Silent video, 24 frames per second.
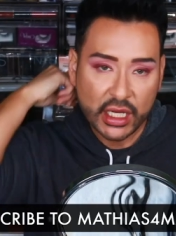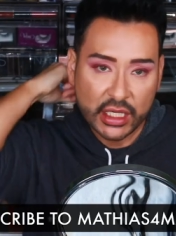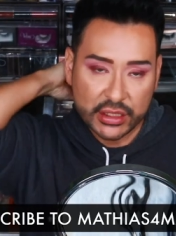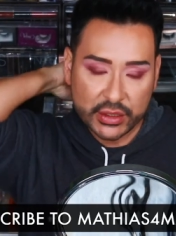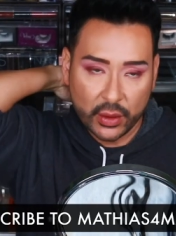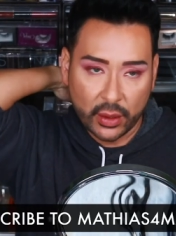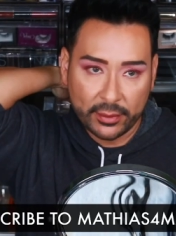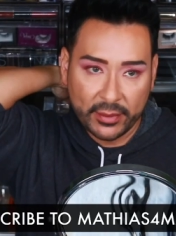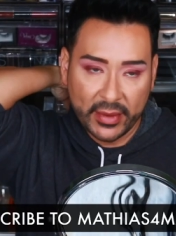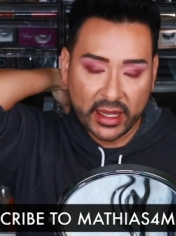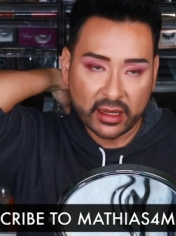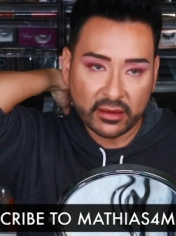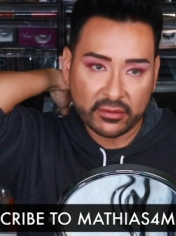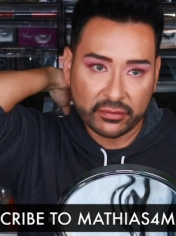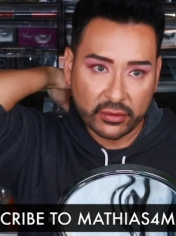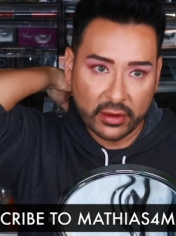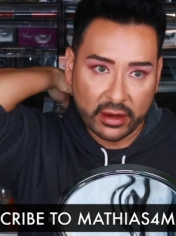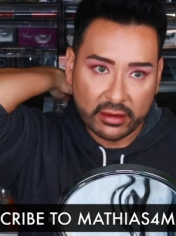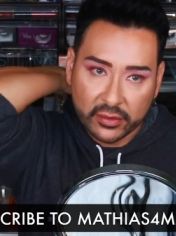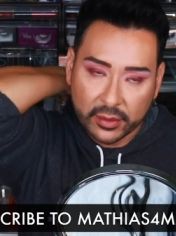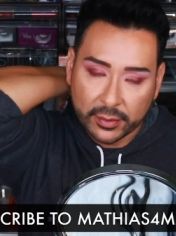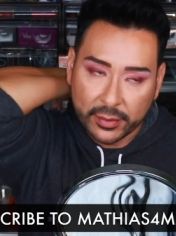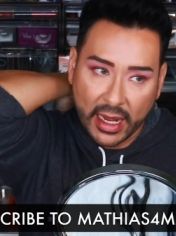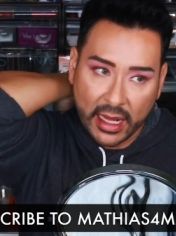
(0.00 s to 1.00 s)
So a Makeup
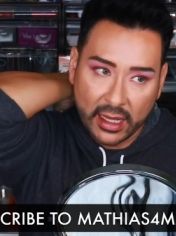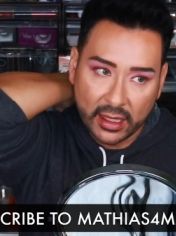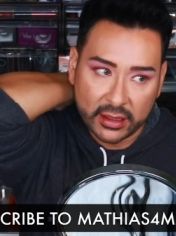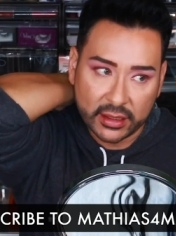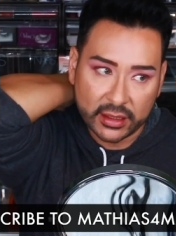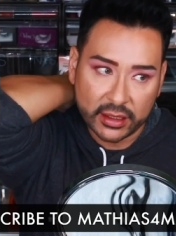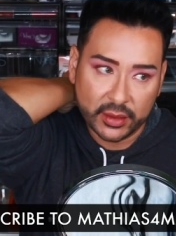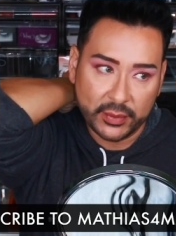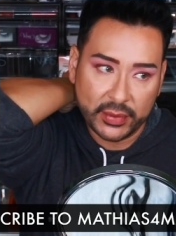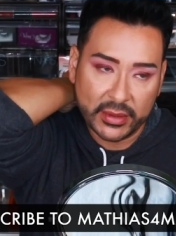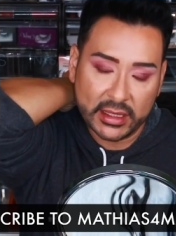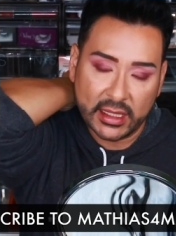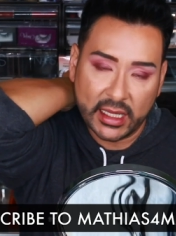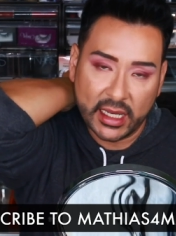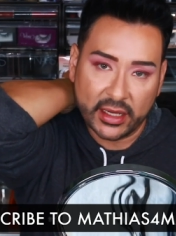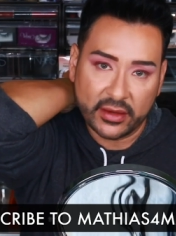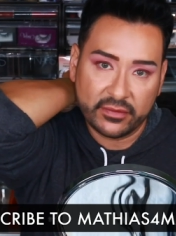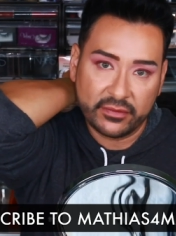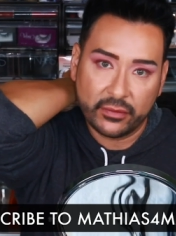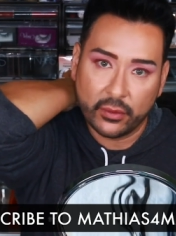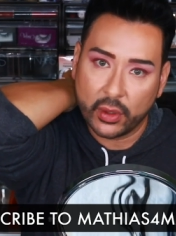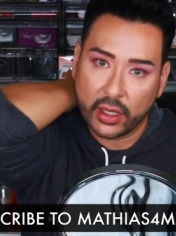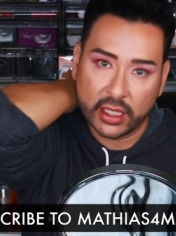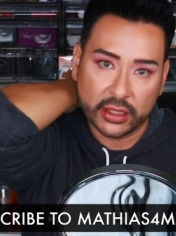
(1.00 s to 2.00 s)
Forever palette could be like
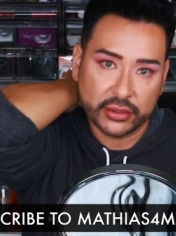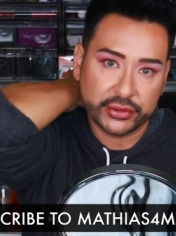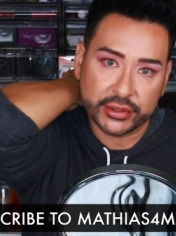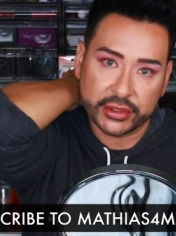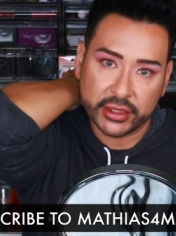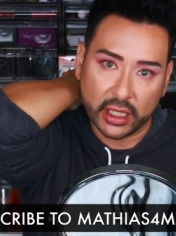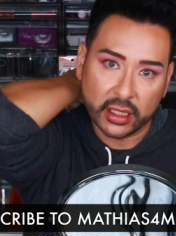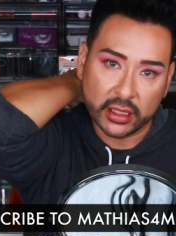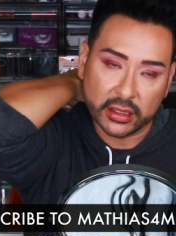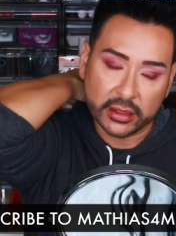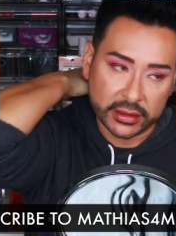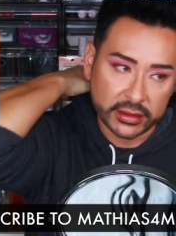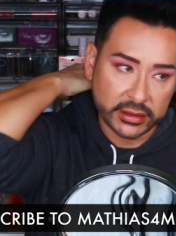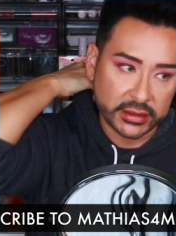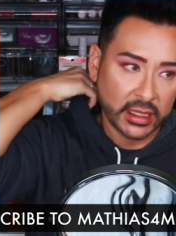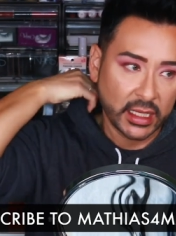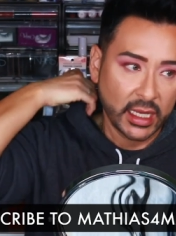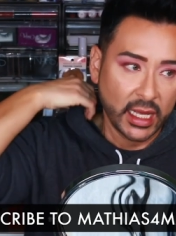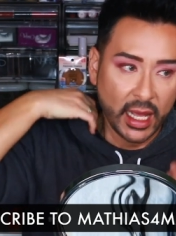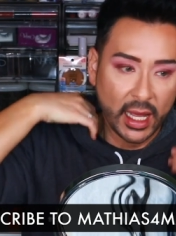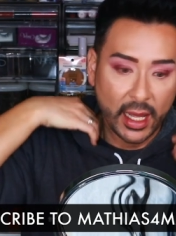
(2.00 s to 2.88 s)
four hundred dollars.